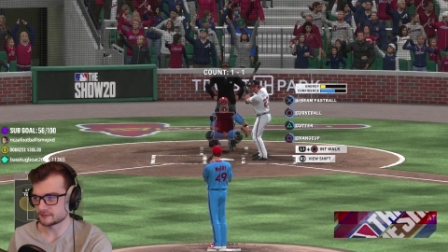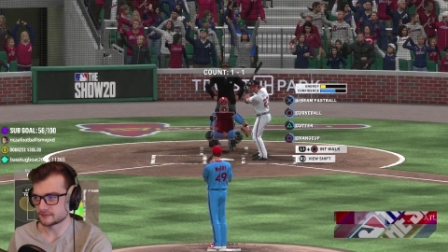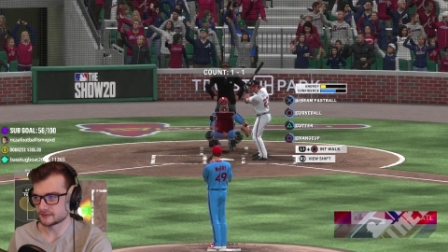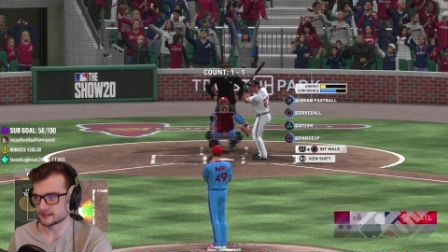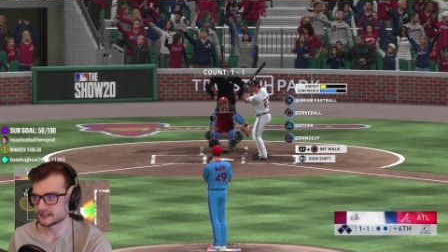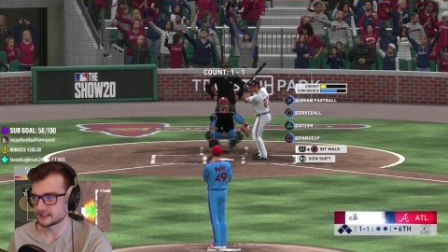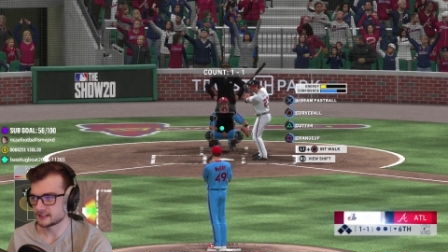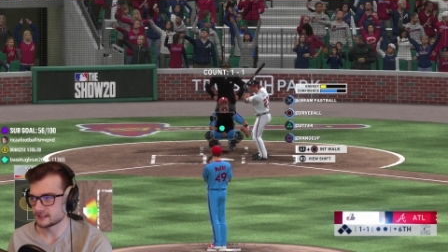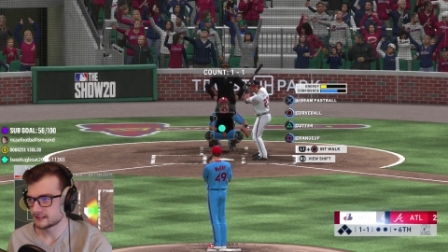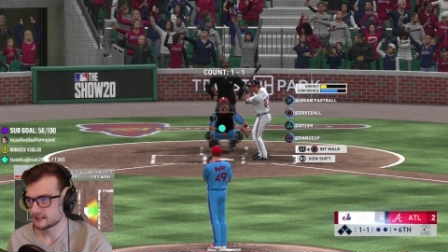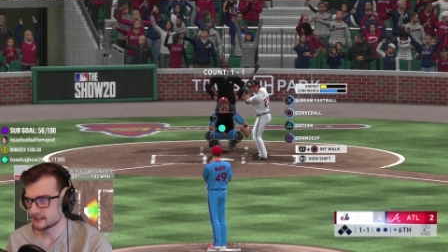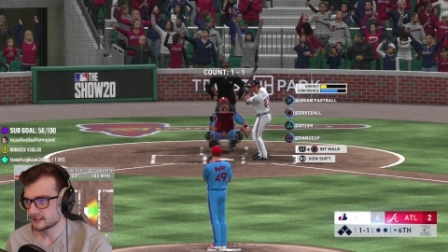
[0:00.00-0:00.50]

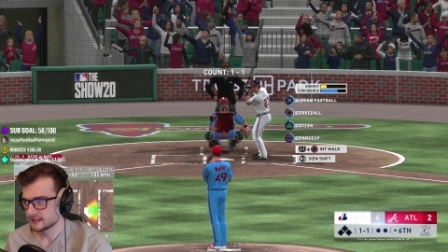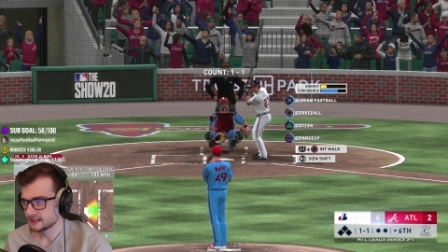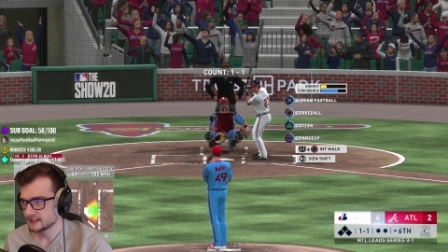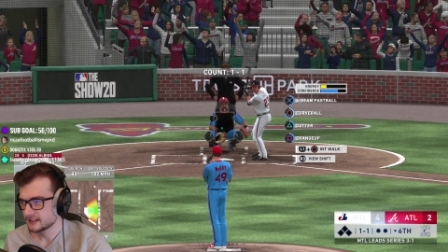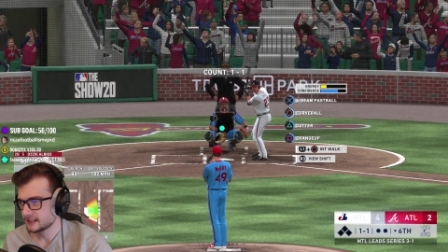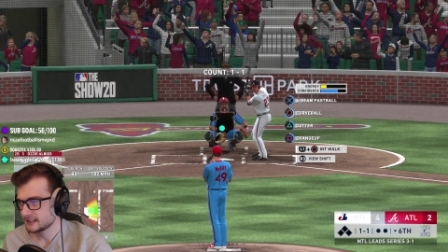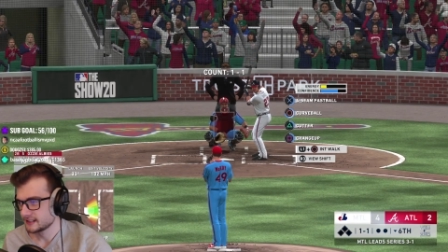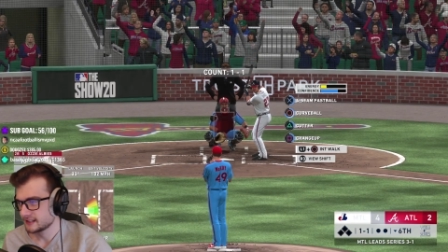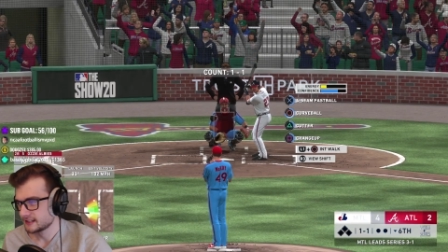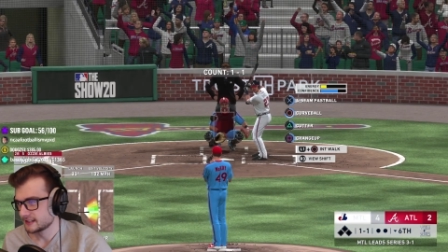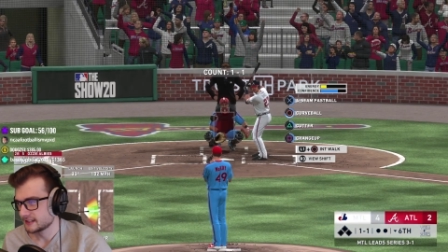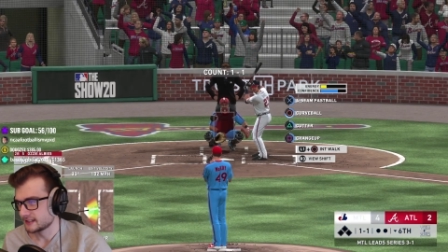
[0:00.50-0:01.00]
but...
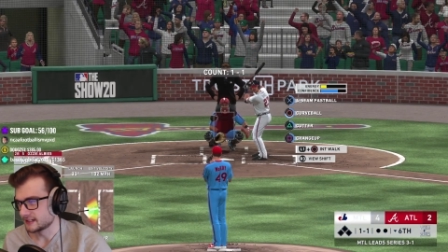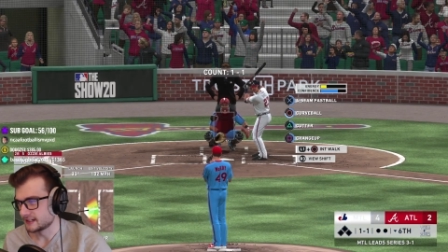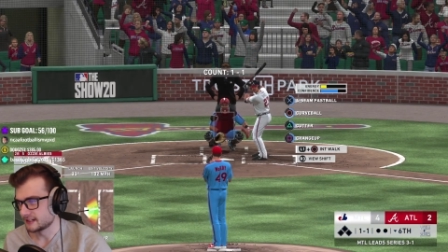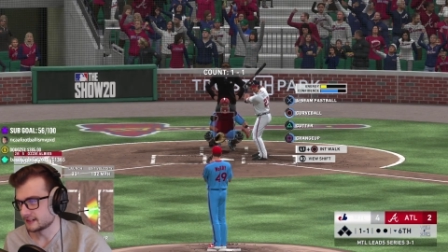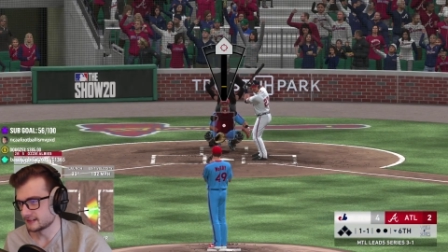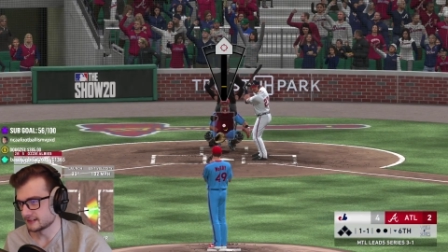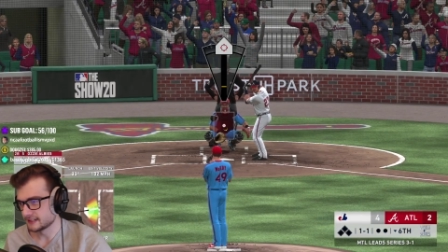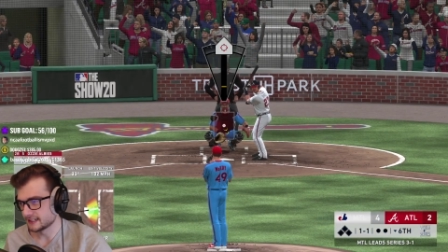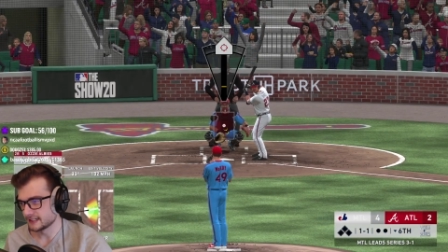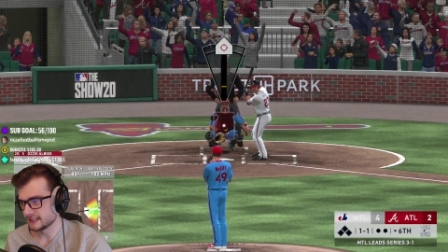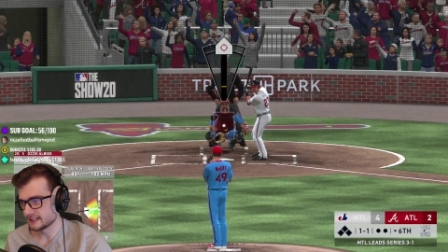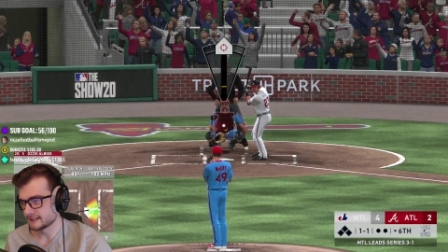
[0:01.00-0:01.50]

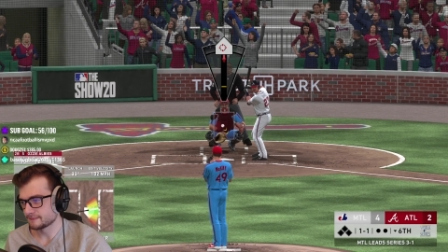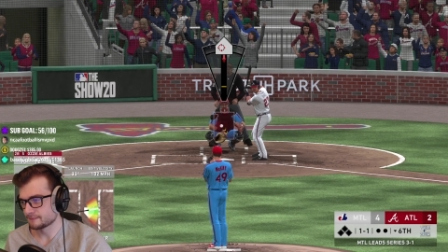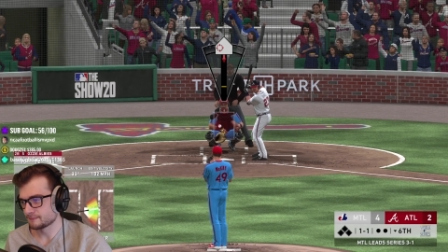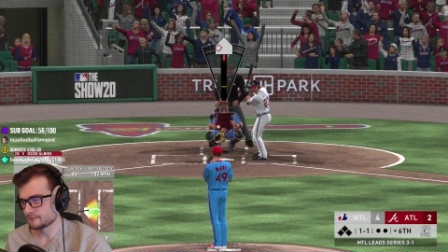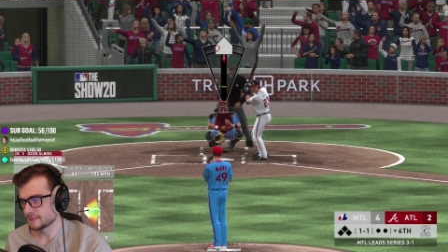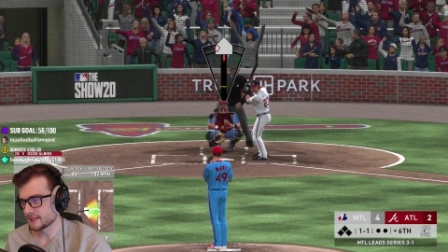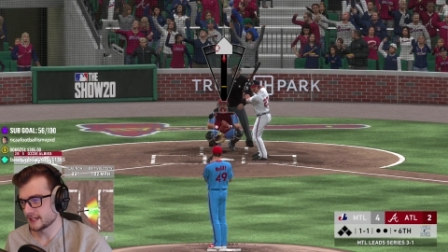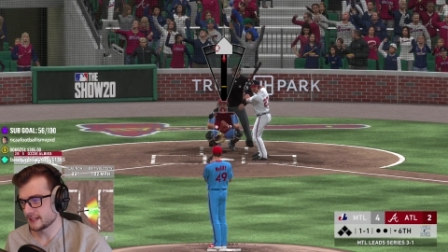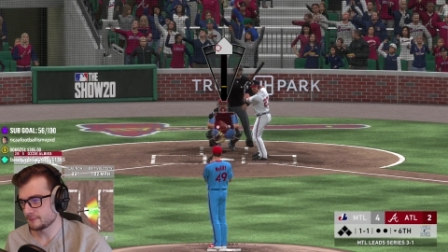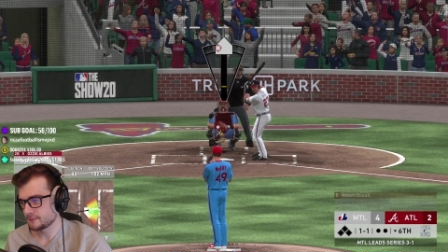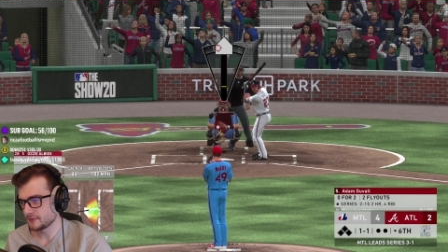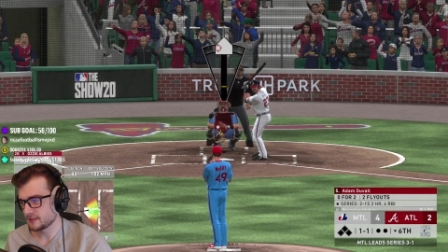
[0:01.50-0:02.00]
Alright,
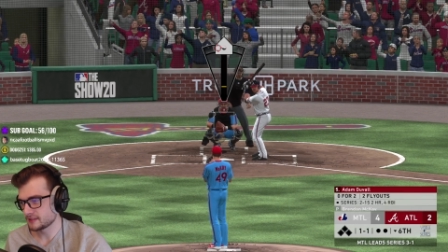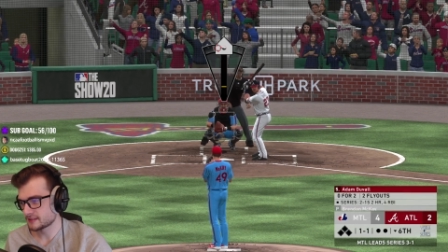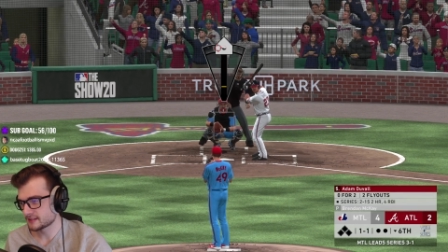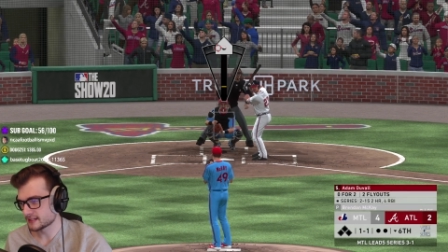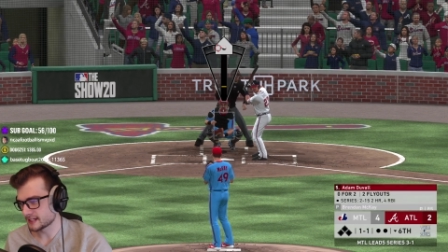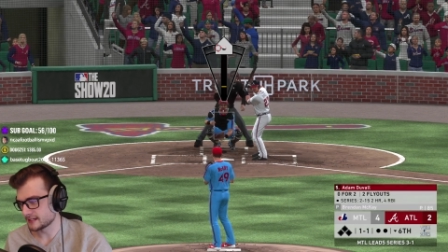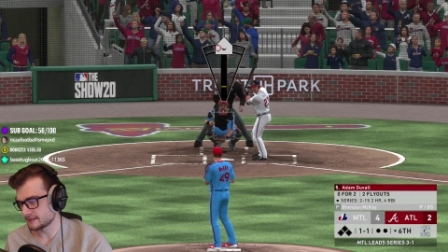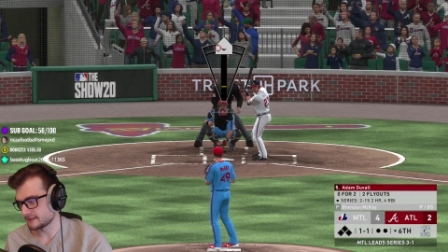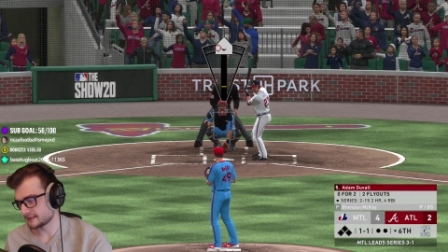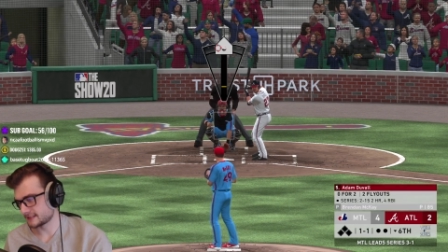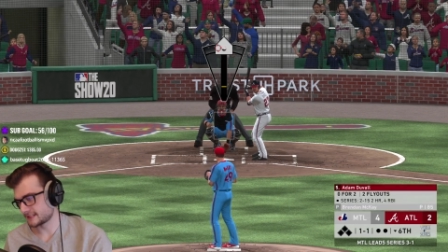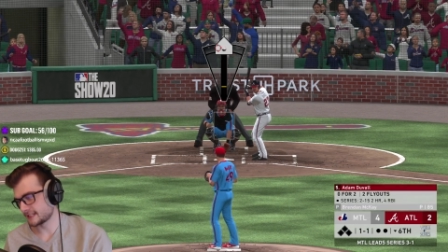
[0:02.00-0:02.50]
might be
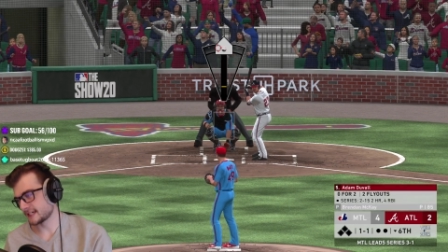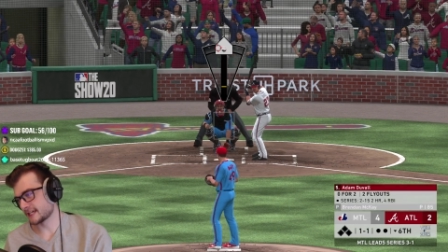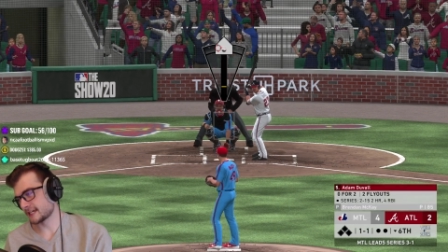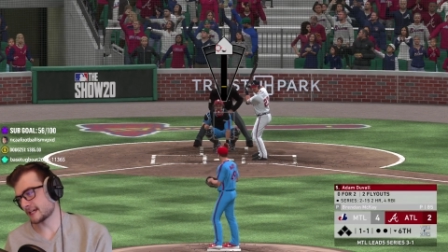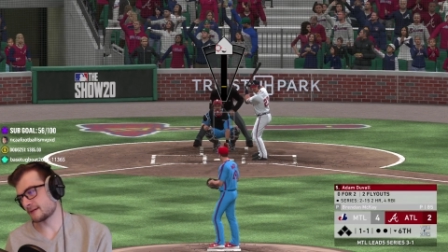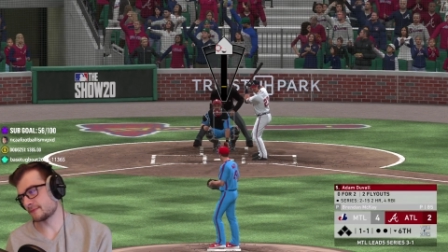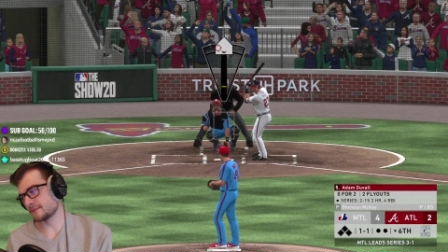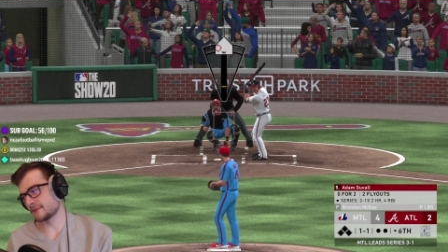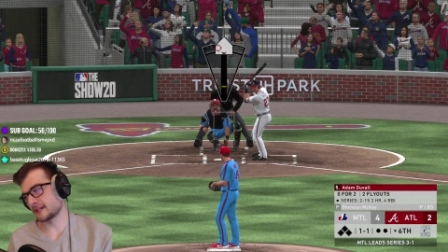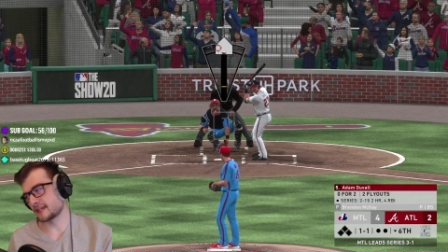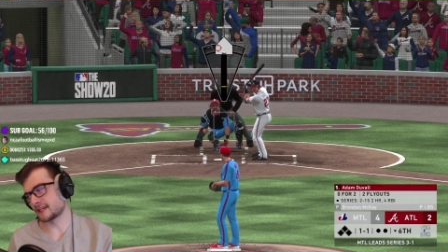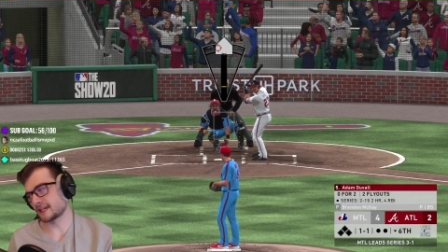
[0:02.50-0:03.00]
time to take
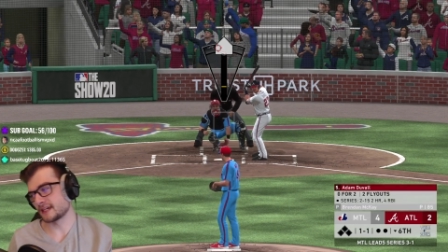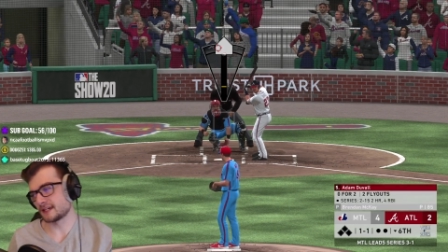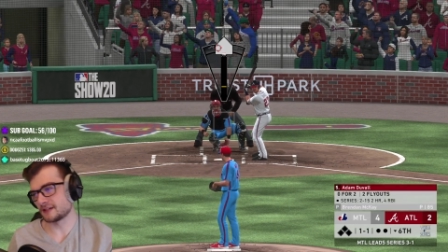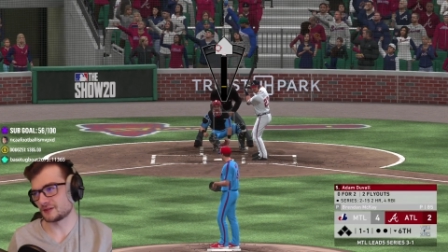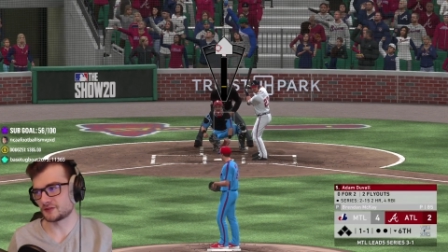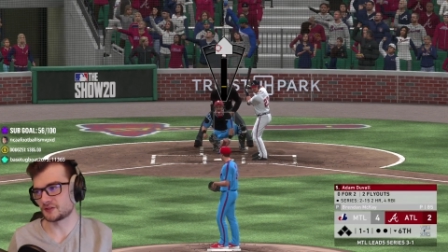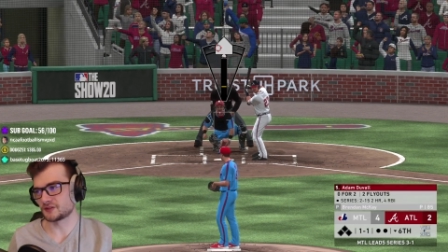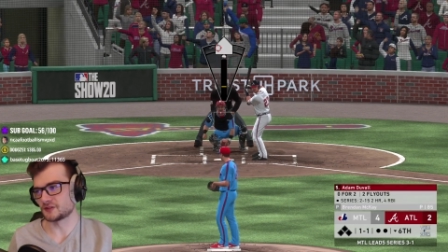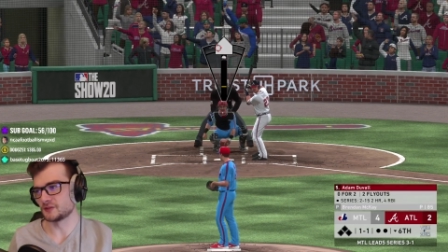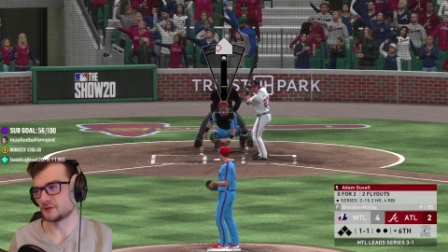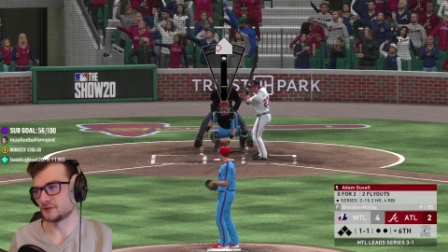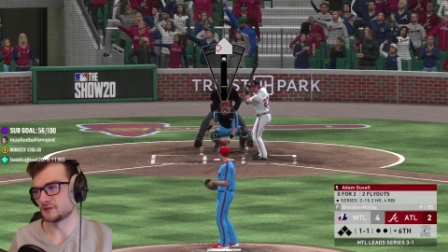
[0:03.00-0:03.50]
out McKay
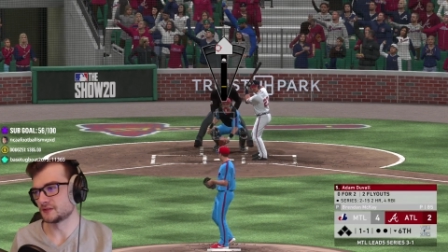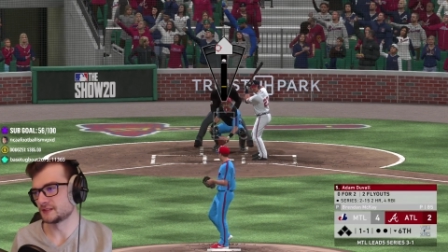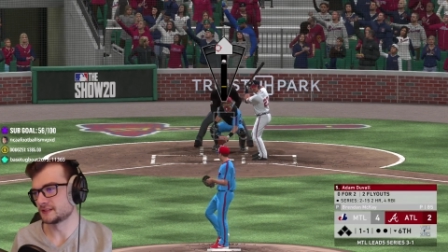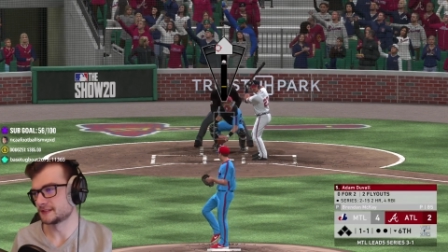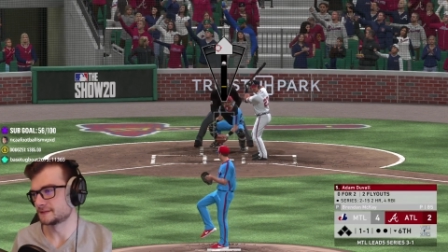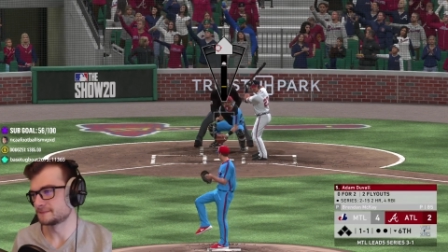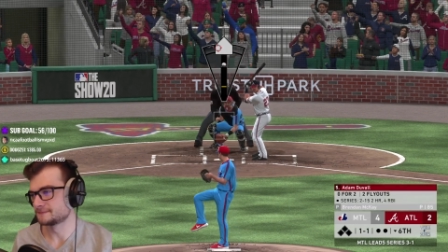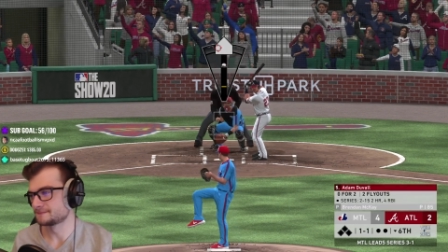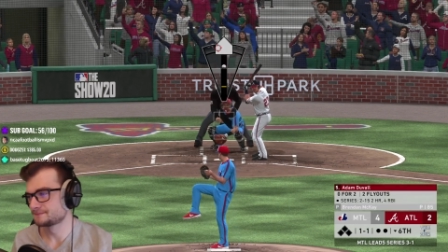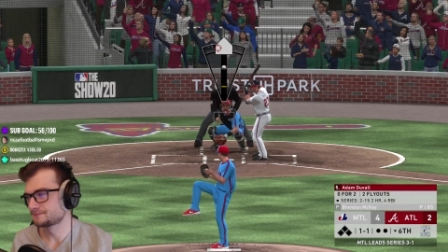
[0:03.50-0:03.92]
soon.